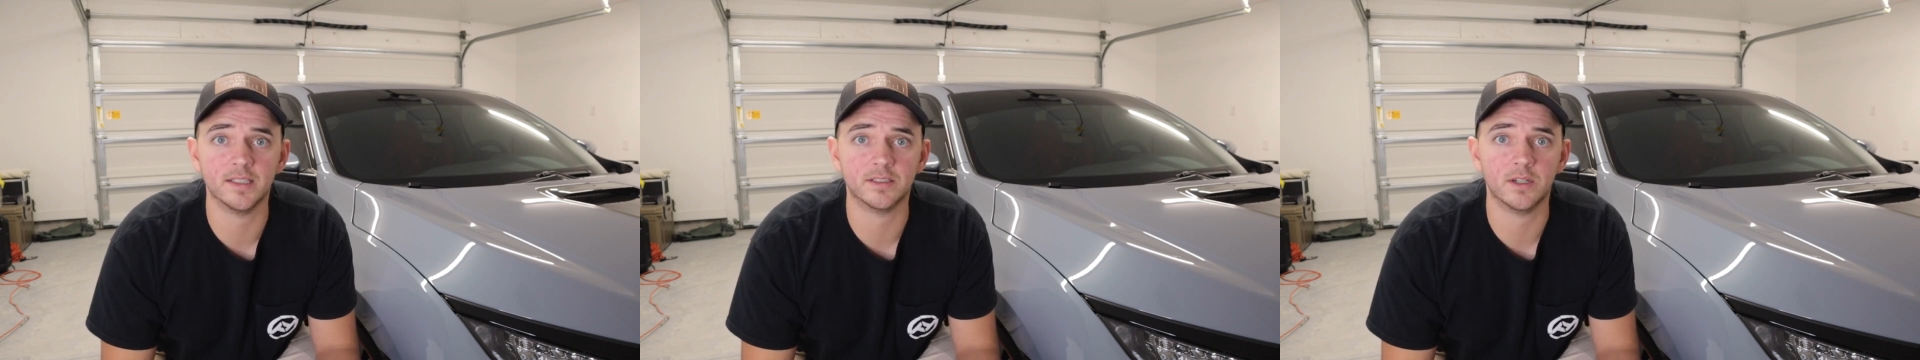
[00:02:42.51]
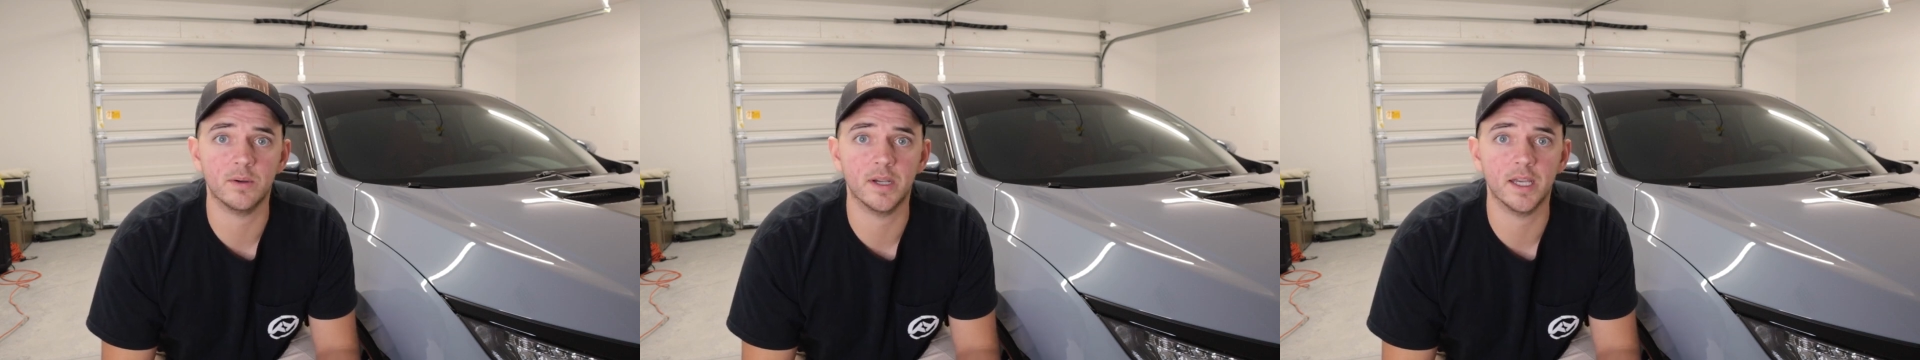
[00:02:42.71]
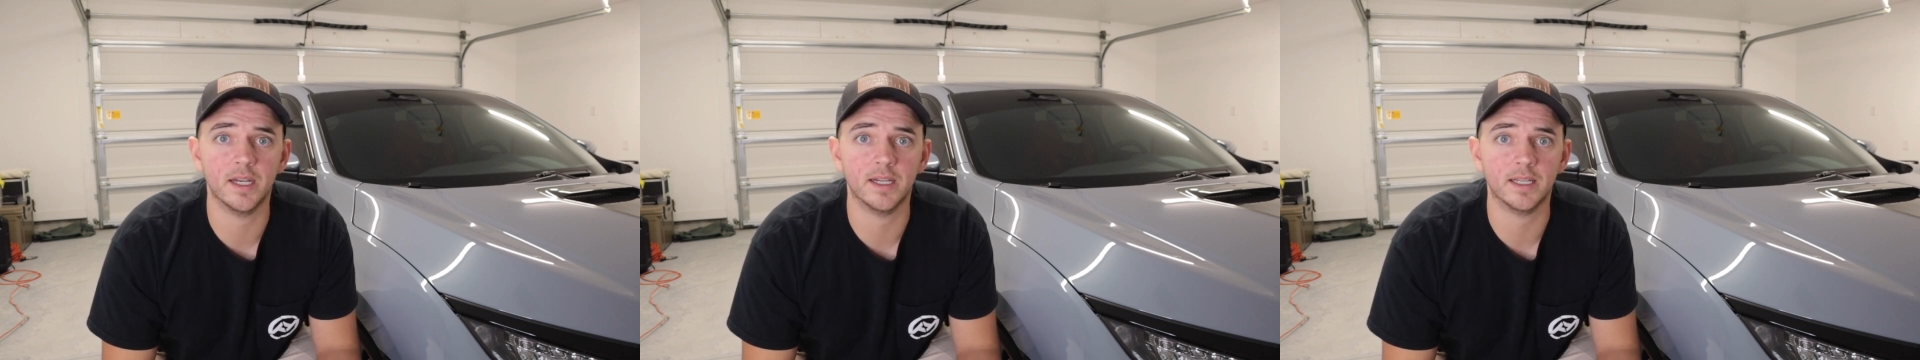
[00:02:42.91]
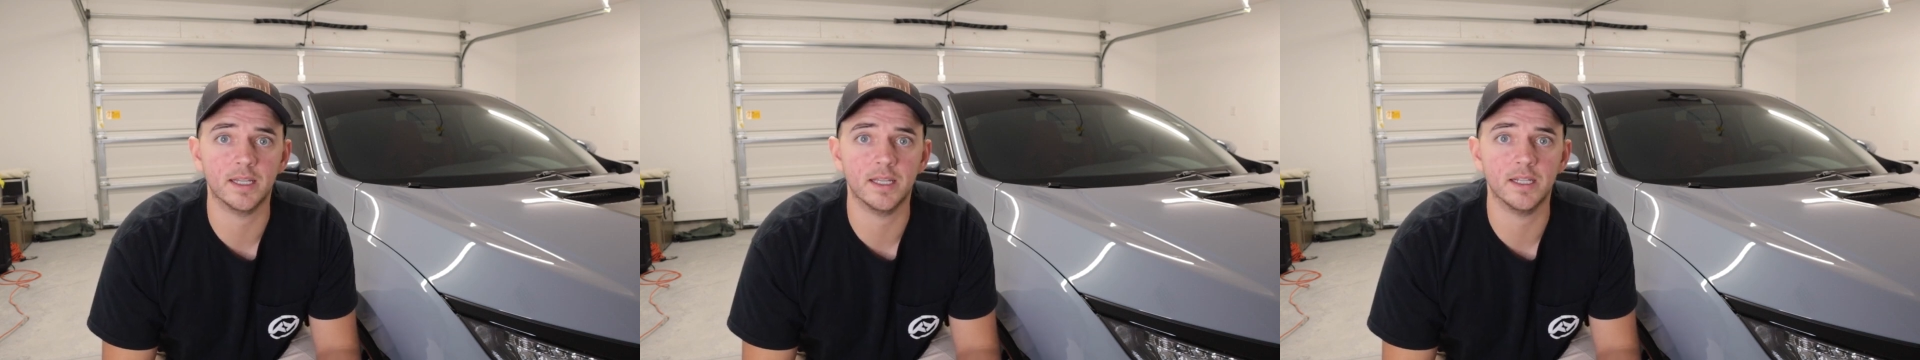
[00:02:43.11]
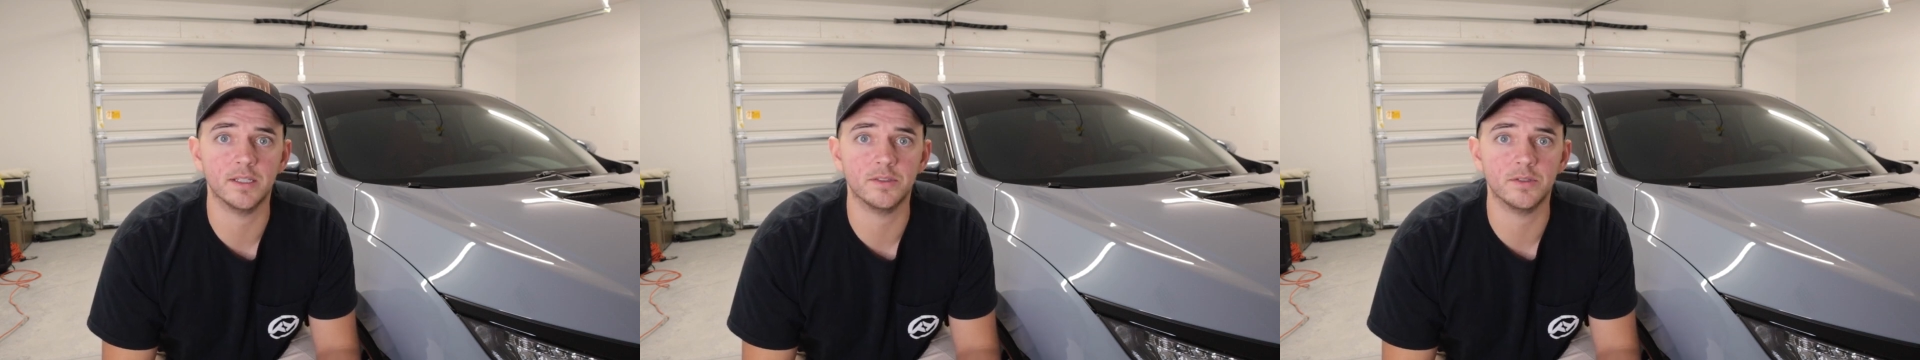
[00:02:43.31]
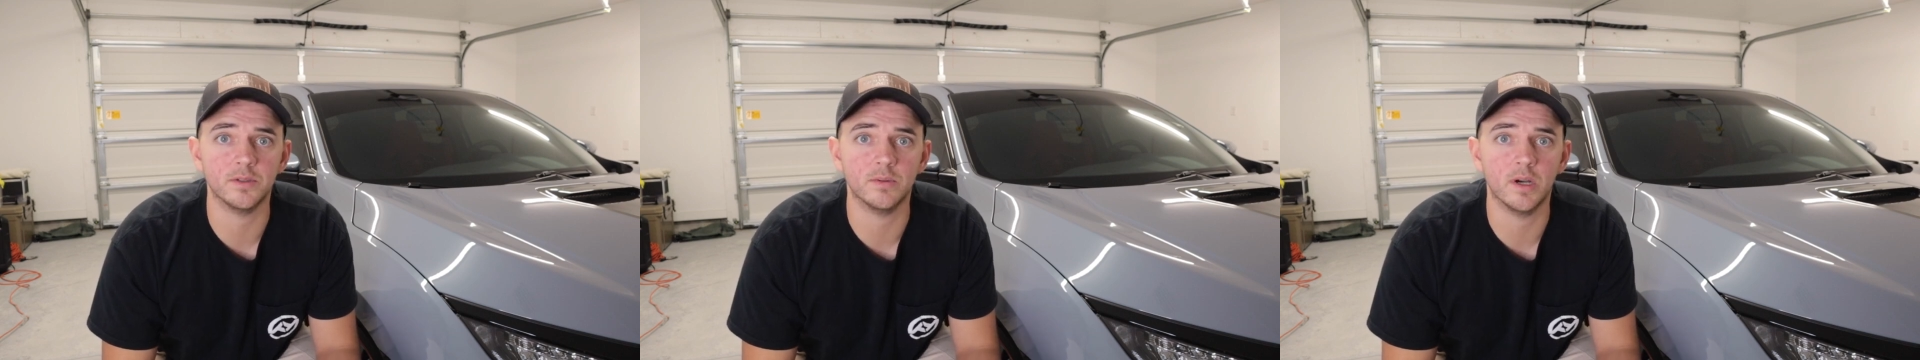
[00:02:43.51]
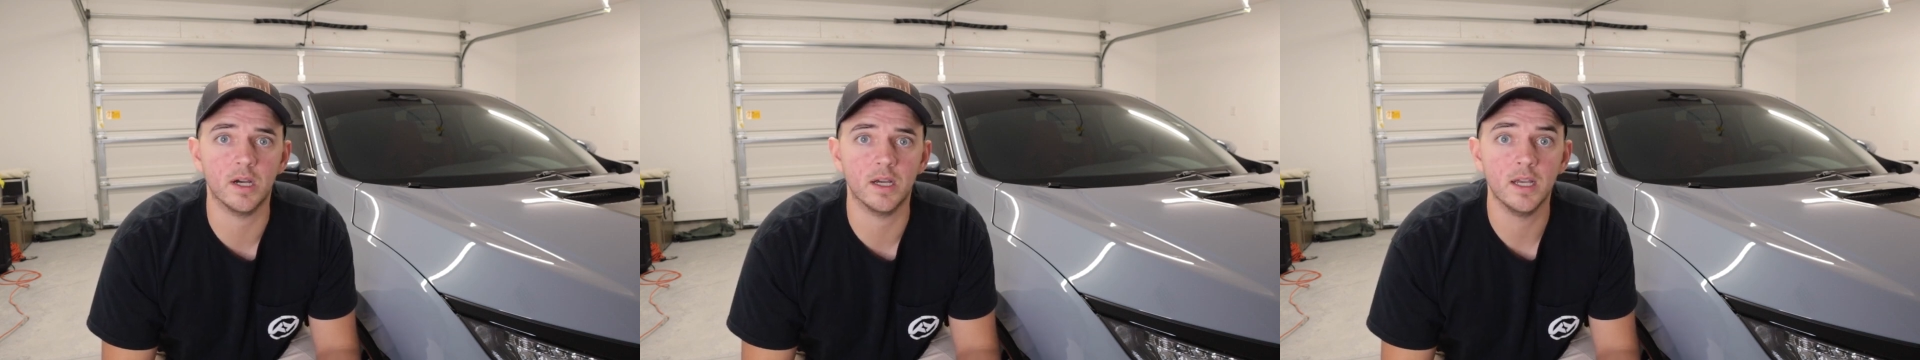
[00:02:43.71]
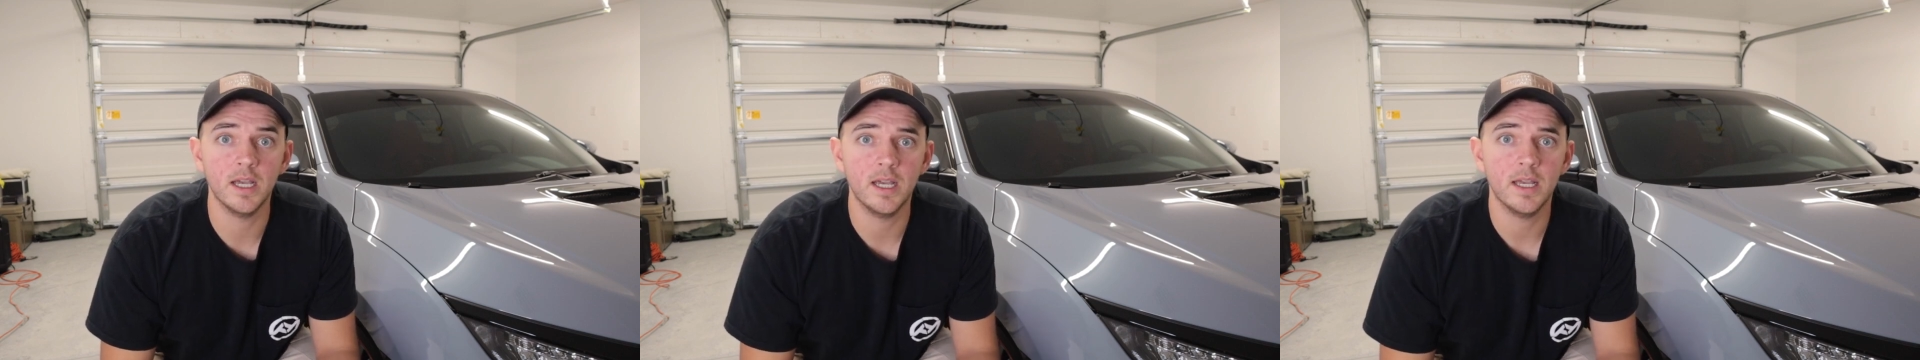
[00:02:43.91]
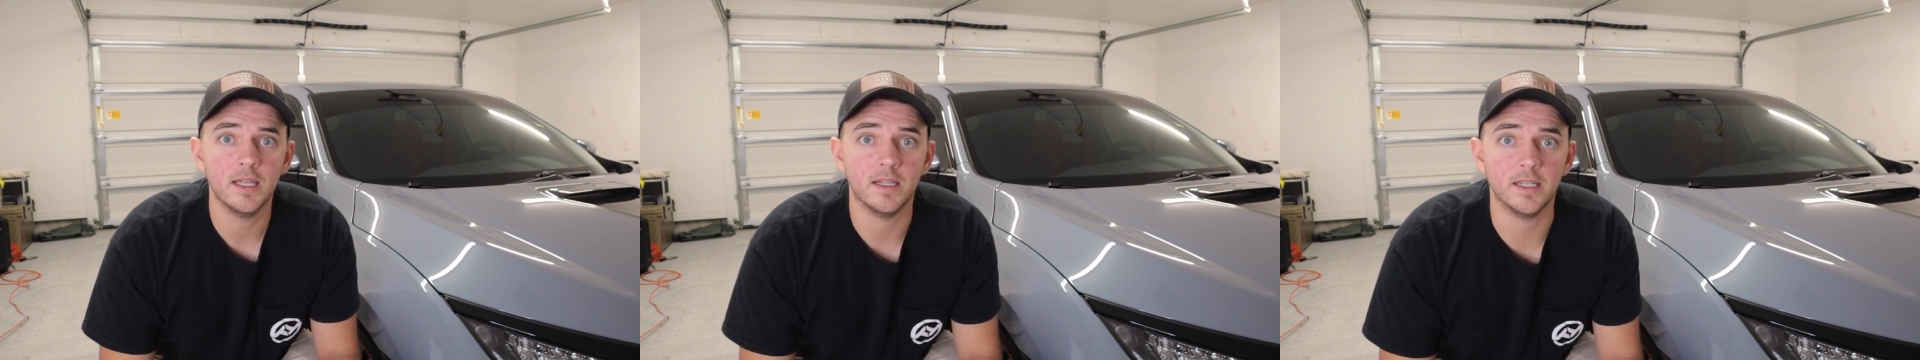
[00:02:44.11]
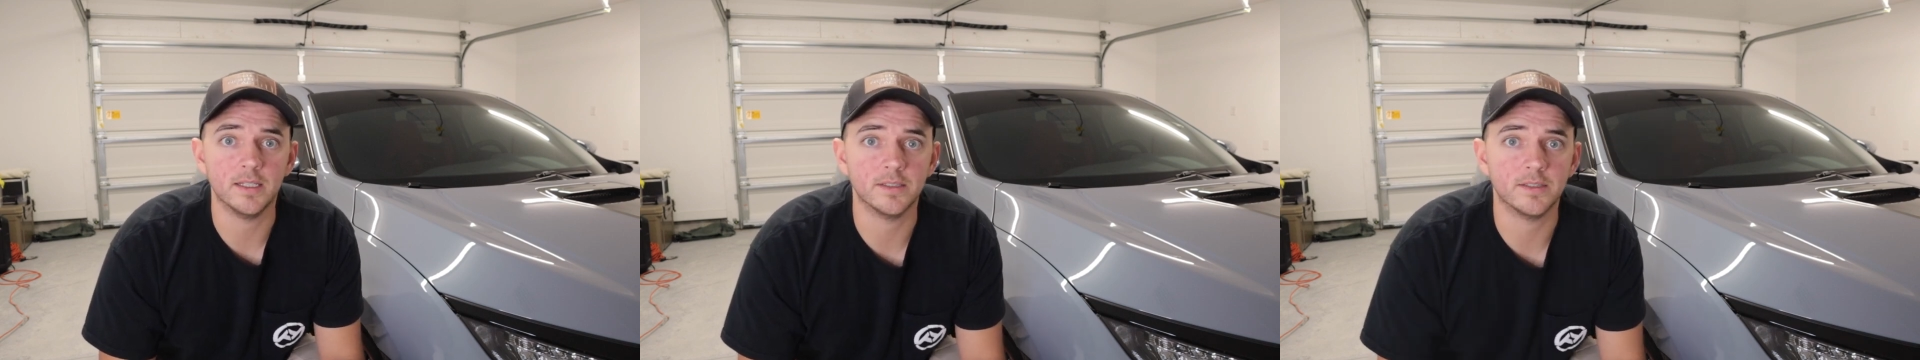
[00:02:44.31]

let's go ahead and get into uh, the